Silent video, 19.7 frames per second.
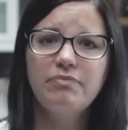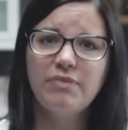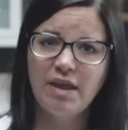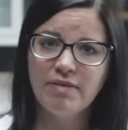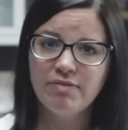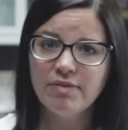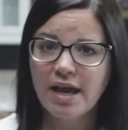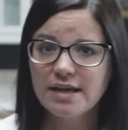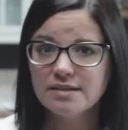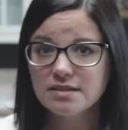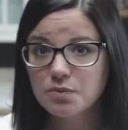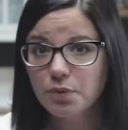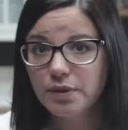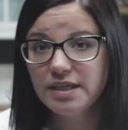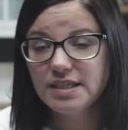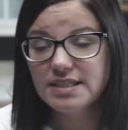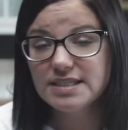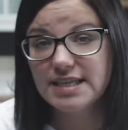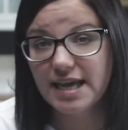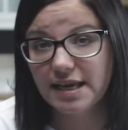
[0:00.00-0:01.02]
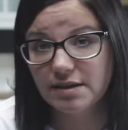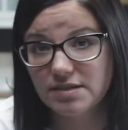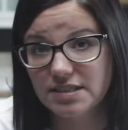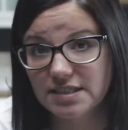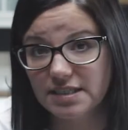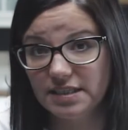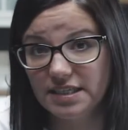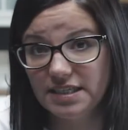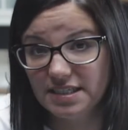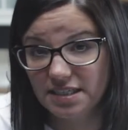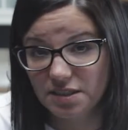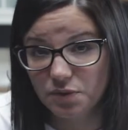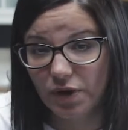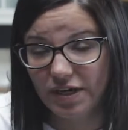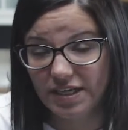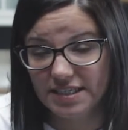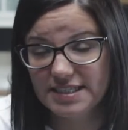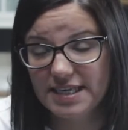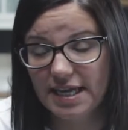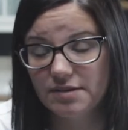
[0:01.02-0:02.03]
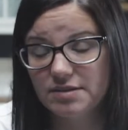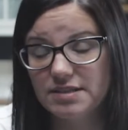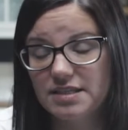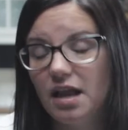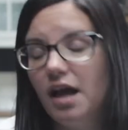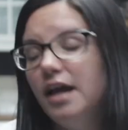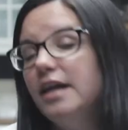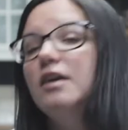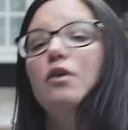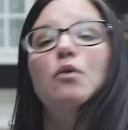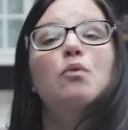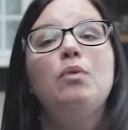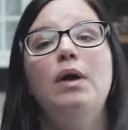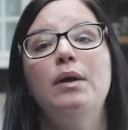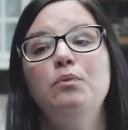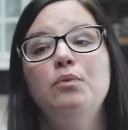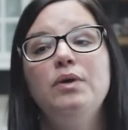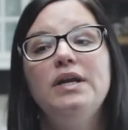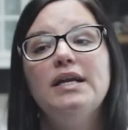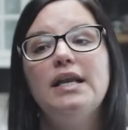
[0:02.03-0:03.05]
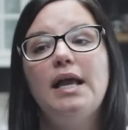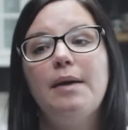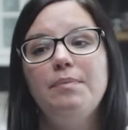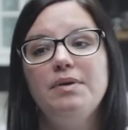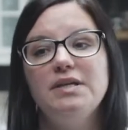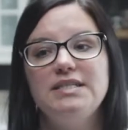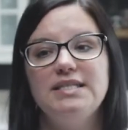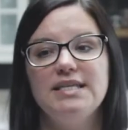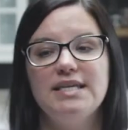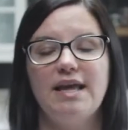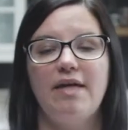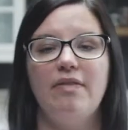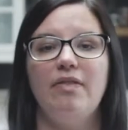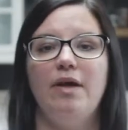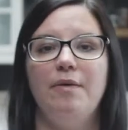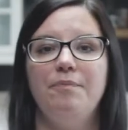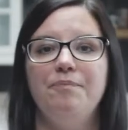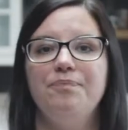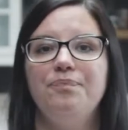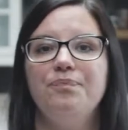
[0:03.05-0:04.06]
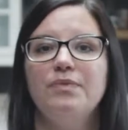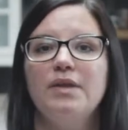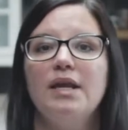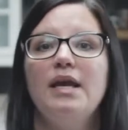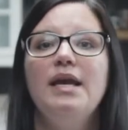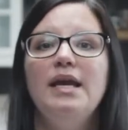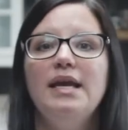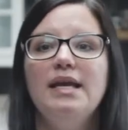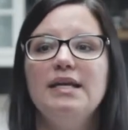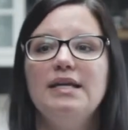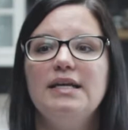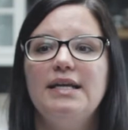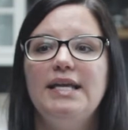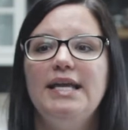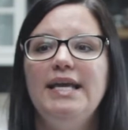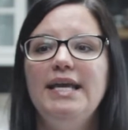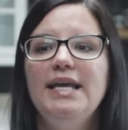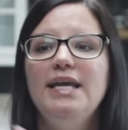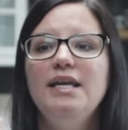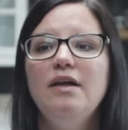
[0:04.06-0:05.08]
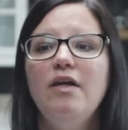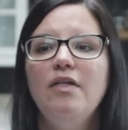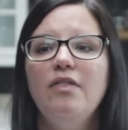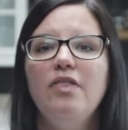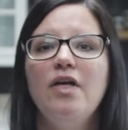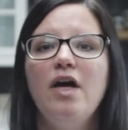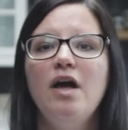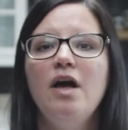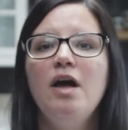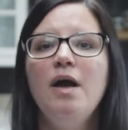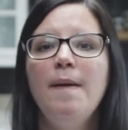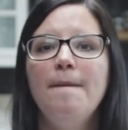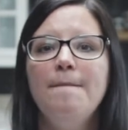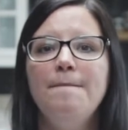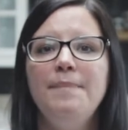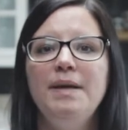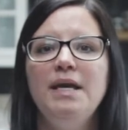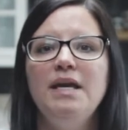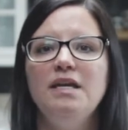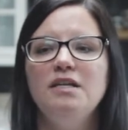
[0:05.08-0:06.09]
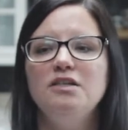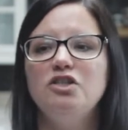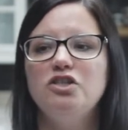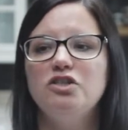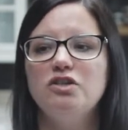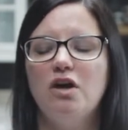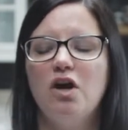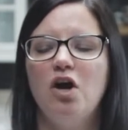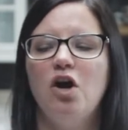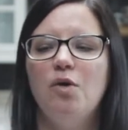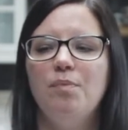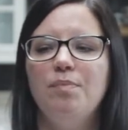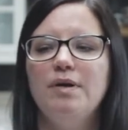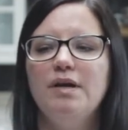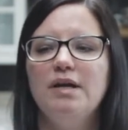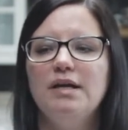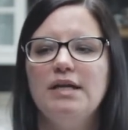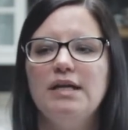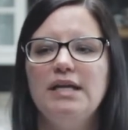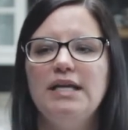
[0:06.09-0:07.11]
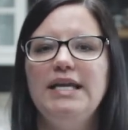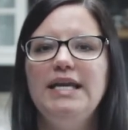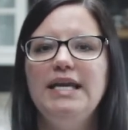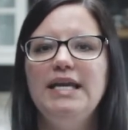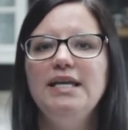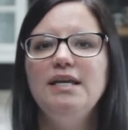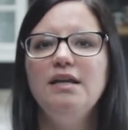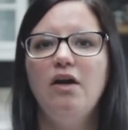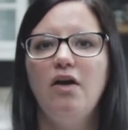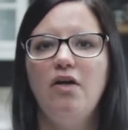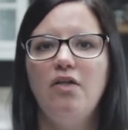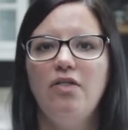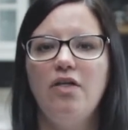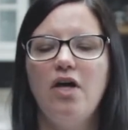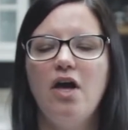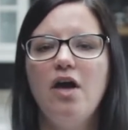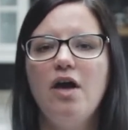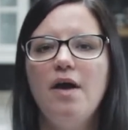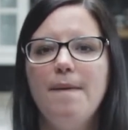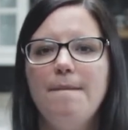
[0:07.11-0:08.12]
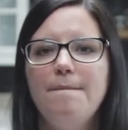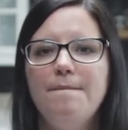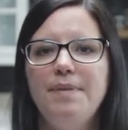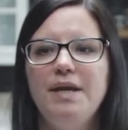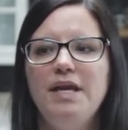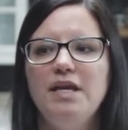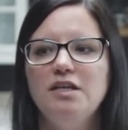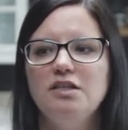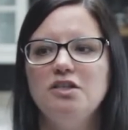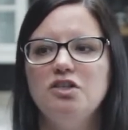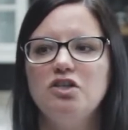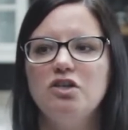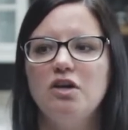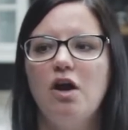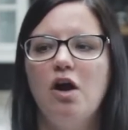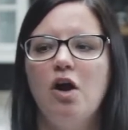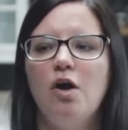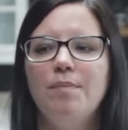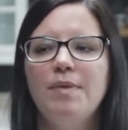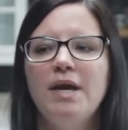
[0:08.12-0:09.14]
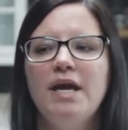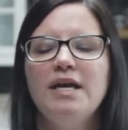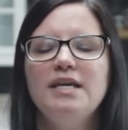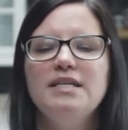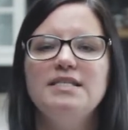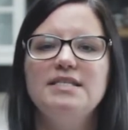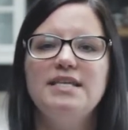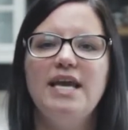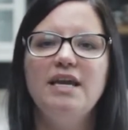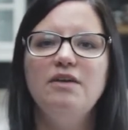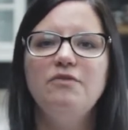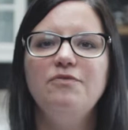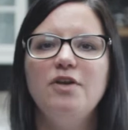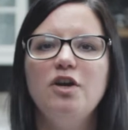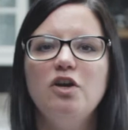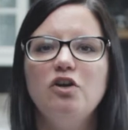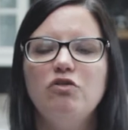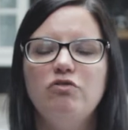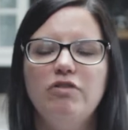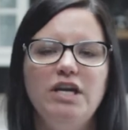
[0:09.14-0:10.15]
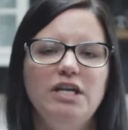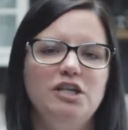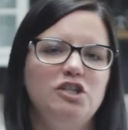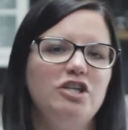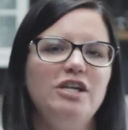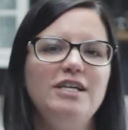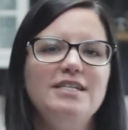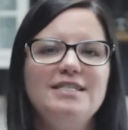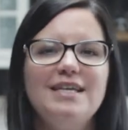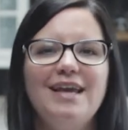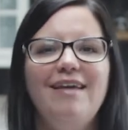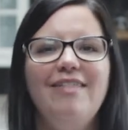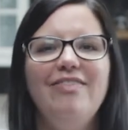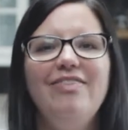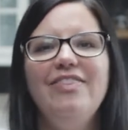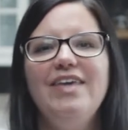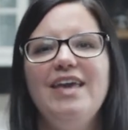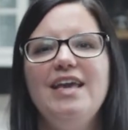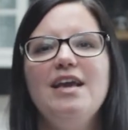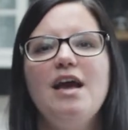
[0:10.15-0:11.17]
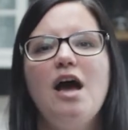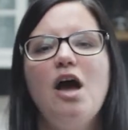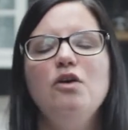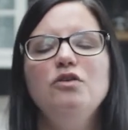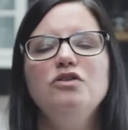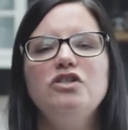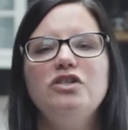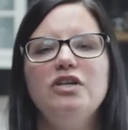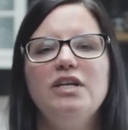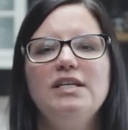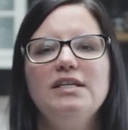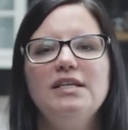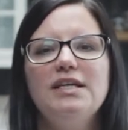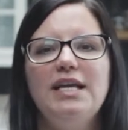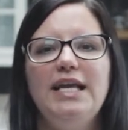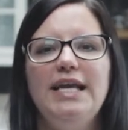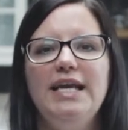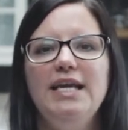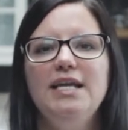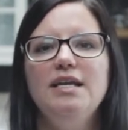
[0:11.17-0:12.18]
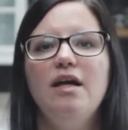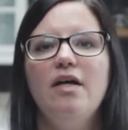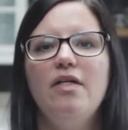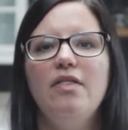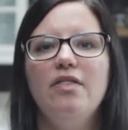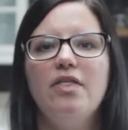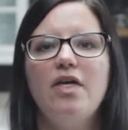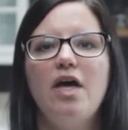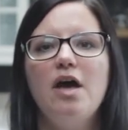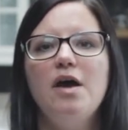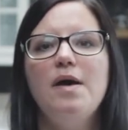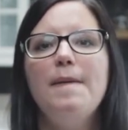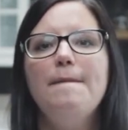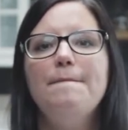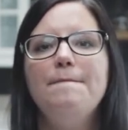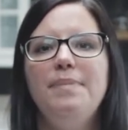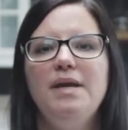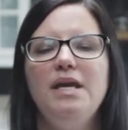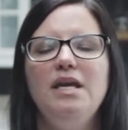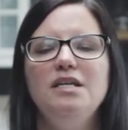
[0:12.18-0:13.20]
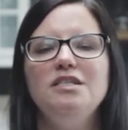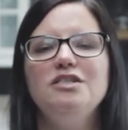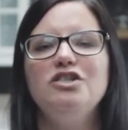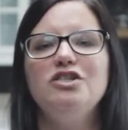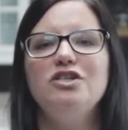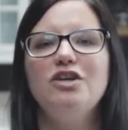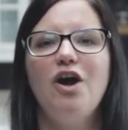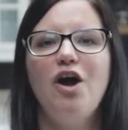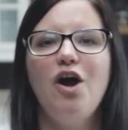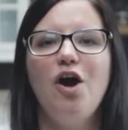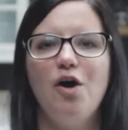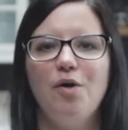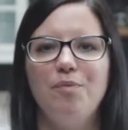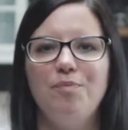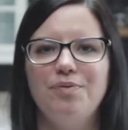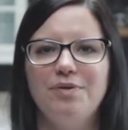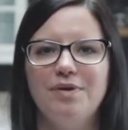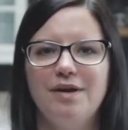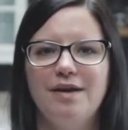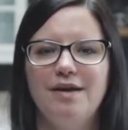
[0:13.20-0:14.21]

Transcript: That's what it sounds. This is what it sounds like when we clap it together. Clean the beach up, clean the beach up. Save the creatures in the ocean, clean the beach up.